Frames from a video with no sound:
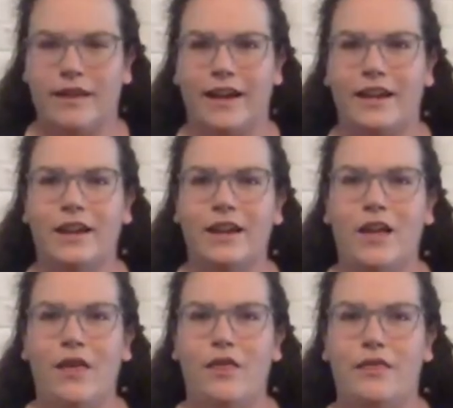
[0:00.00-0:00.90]
Like
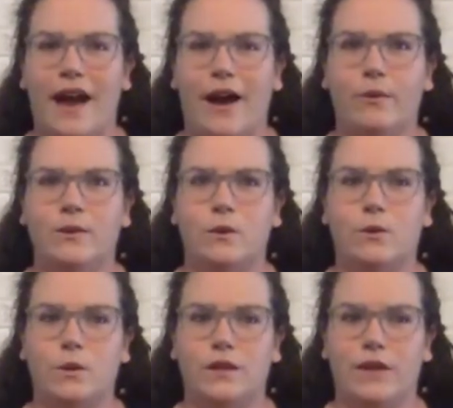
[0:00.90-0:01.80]
that was a
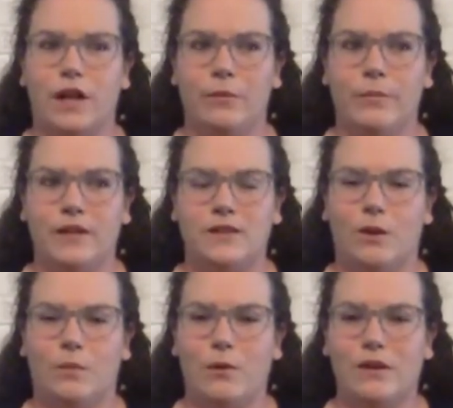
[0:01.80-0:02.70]
cool development. So
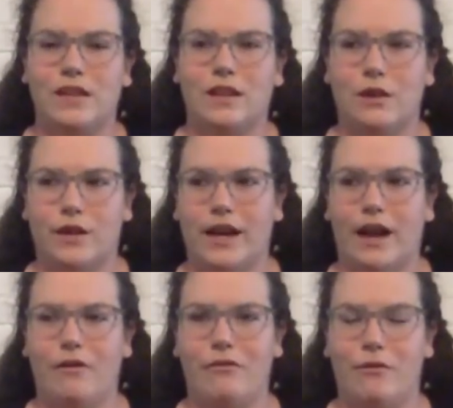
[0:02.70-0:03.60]
I'm always like looking
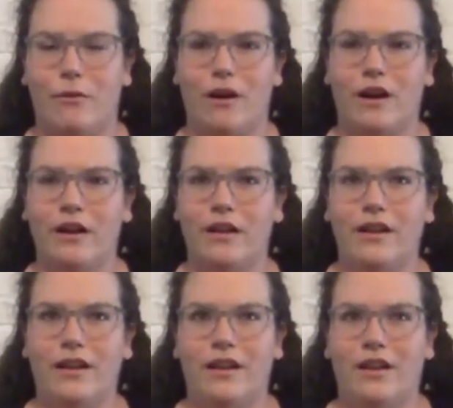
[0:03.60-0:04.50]
out for
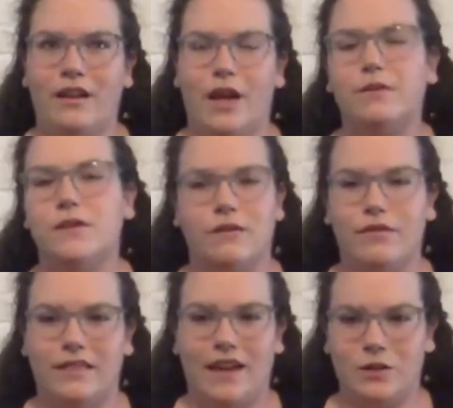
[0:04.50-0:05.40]
if stuff
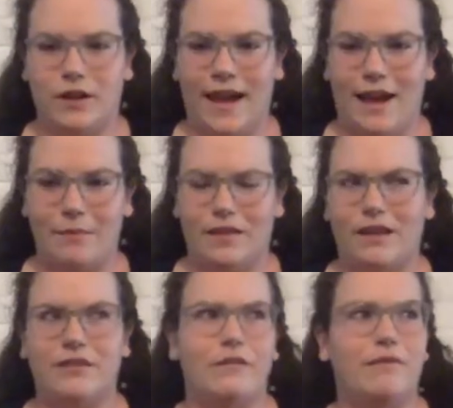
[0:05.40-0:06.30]
like that should happen. Like
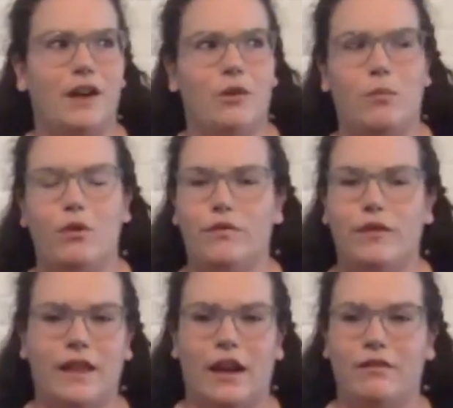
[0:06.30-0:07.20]
if I find a
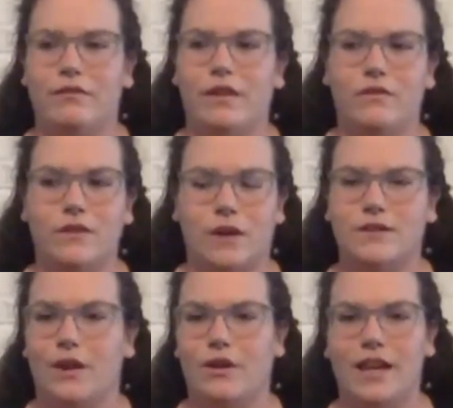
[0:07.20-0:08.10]
movie that I
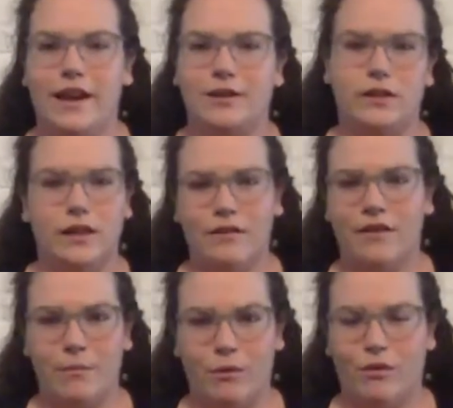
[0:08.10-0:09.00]
turns out he actually loved
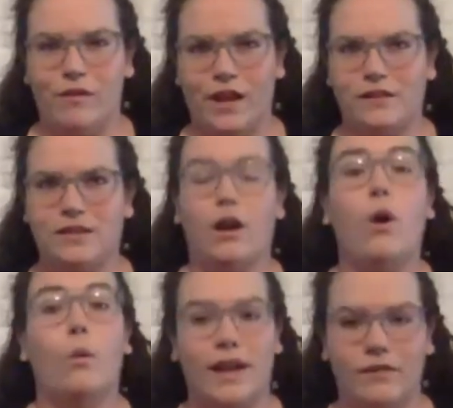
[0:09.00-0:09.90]
that movie, it's like,
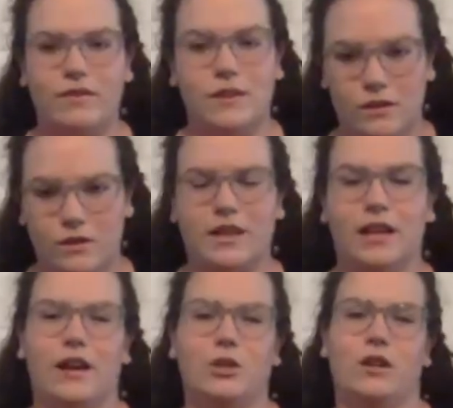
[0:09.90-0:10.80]
oh, we have this adult
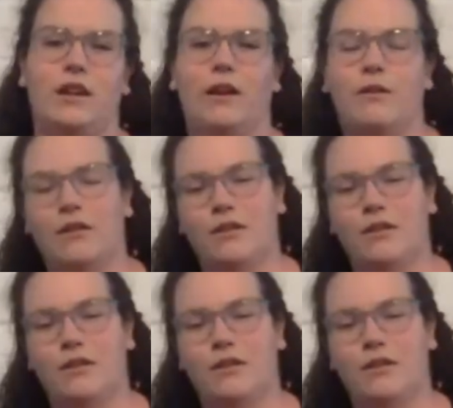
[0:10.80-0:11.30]
connection now.